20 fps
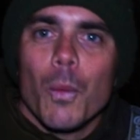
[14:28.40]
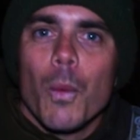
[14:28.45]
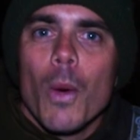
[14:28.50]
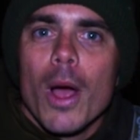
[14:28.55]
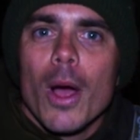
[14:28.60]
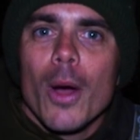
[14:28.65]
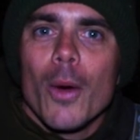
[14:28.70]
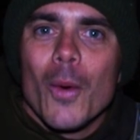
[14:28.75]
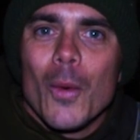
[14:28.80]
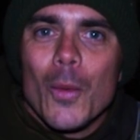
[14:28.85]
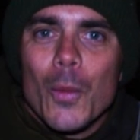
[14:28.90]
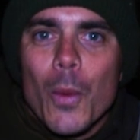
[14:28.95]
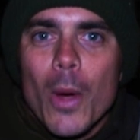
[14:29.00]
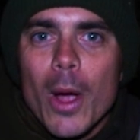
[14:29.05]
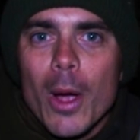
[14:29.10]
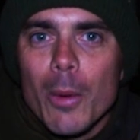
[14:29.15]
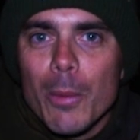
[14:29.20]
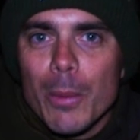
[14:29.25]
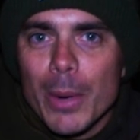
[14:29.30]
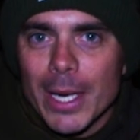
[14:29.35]

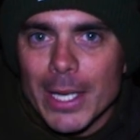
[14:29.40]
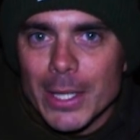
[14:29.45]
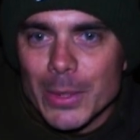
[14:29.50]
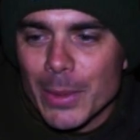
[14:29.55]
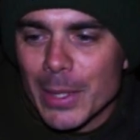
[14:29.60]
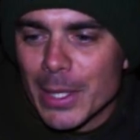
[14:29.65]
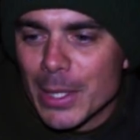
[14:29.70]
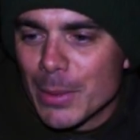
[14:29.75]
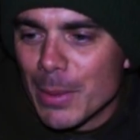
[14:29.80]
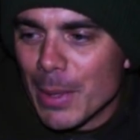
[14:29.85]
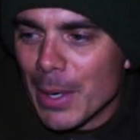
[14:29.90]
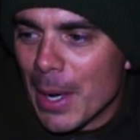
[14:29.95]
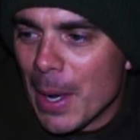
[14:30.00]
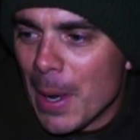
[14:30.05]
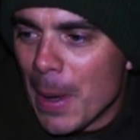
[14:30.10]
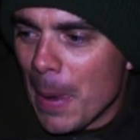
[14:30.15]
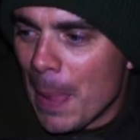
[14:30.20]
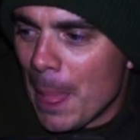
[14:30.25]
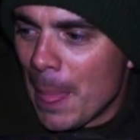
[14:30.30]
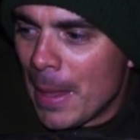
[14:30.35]
Well pleased with this one.
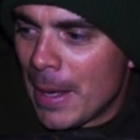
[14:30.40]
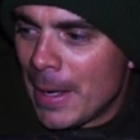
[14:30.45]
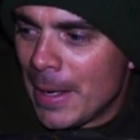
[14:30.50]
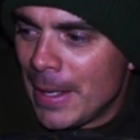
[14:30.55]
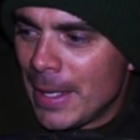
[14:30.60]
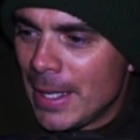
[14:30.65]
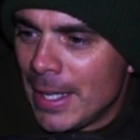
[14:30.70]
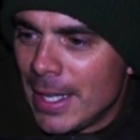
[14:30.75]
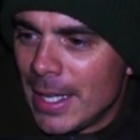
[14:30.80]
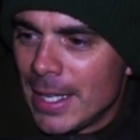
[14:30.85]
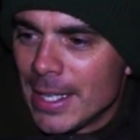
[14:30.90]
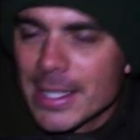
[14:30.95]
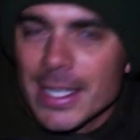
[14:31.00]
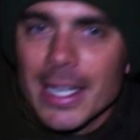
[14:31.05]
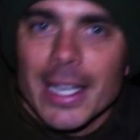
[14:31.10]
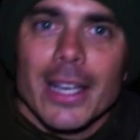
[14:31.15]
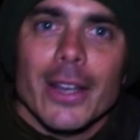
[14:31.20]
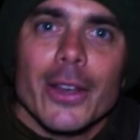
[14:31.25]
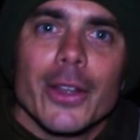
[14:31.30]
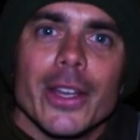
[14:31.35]
Let's
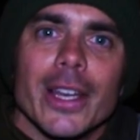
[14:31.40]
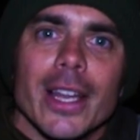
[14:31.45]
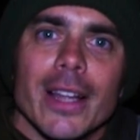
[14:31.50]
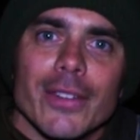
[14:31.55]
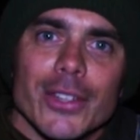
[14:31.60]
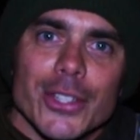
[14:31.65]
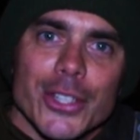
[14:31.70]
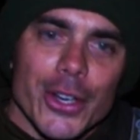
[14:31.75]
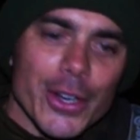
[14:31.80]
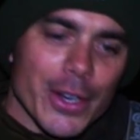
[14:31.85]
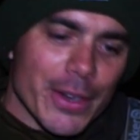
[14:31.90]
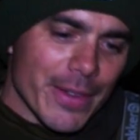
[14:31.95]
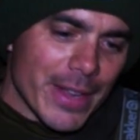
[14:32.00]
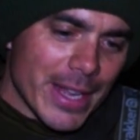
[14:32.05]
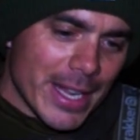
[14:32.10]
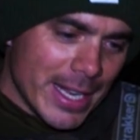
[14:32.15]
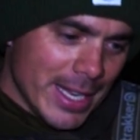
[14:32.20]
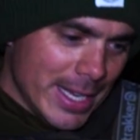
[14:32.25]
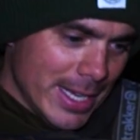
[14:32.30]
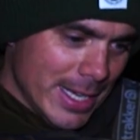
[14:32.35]
get a look at the other side of it.